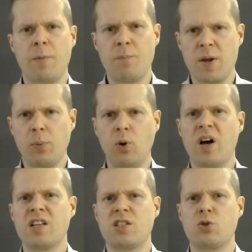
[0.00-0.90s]
people
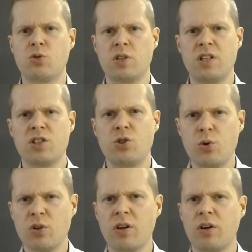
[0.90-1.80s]
and it
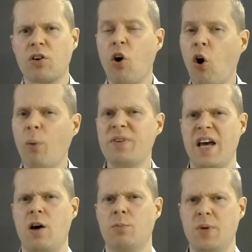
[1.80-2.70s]
should calm
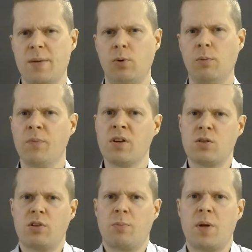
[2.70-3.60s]
down people
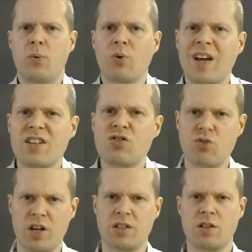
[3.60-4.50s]
so that people can
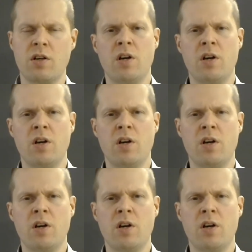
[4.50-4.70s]
trust